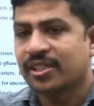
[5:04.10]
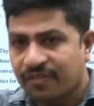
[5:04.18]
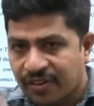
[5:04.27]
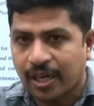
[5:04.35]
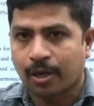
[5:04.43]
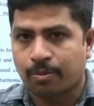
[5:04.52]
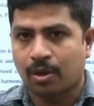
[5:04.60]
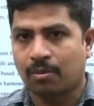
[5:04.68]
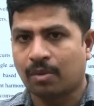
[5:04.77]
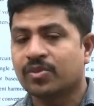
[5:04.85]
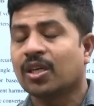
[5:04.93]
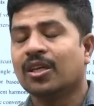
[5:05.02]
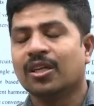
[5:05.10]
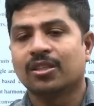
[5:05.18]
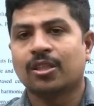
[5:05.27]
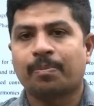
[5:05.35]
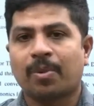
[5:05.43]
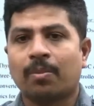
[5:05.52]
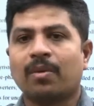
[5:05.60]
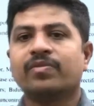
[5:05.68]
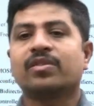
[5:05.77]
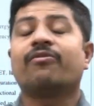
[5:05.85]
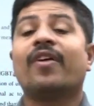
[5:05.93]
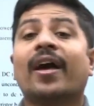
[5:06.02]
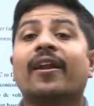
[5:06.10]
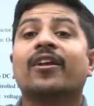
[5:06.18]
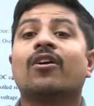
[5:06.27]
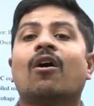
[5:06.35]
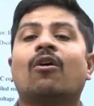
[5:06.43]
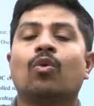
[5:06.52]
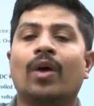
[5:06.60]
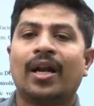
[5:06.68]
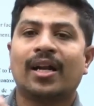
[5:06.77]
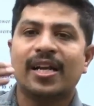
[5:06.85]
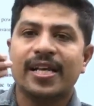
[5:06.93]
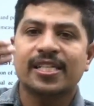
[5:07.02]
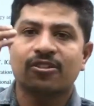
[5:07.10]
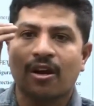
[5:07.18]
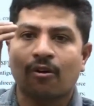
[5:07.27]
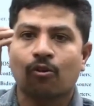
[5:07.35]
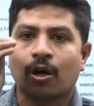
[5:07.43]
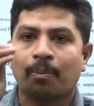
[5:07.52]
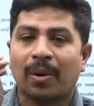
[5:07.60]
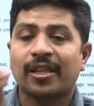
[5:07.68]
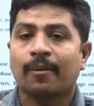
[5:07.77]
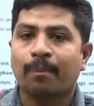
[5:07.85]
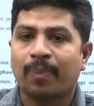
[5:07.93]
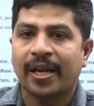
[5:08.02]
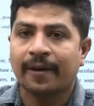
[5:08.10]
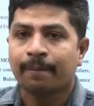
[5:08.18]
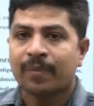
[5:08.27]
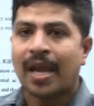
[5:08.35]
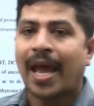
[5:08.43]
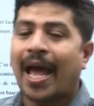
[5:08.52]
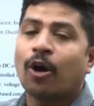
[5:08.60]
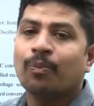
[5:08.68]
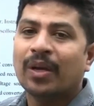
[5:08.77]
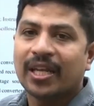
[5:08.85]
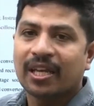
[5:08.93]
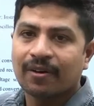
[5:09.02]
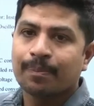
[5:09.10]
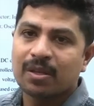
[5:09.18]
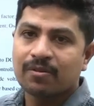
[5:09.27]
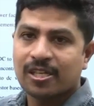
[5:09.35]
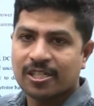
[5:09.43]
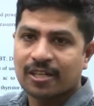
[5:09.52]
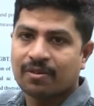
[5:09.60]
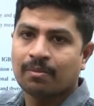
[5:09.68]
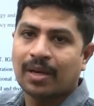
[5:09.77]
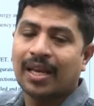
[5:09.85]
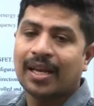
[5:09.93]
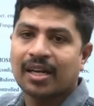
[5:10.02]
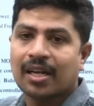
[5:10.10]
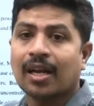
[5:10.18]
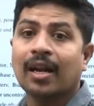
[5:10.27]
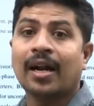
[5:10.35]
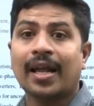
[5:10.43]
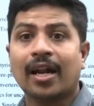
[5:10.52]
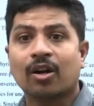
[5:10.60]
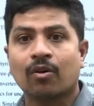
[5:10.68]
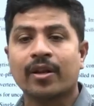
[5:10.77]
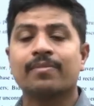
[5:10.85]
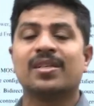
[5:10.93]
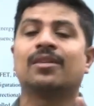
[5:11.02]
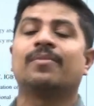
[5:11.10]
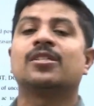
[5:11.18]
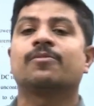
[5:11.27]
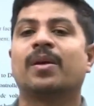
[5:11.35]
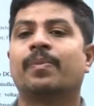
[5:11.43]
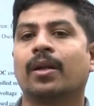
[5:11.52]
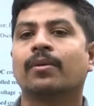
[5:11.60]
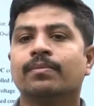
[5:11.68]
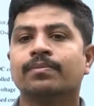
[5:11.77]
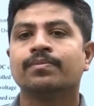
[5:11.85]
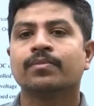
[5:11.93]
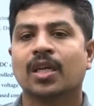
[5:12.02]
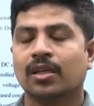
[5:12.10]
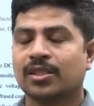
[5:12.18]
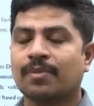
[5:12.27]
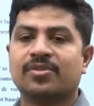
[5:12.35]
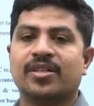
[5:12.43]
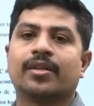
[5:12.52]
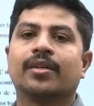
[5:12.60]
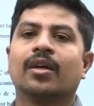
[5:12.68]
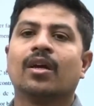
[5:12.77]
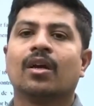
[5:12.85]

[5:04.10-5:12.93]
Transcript: difficult problems the problems where you have to at least you have to apply the brain have been given previously from electrical and electronic measurements paper uh, subject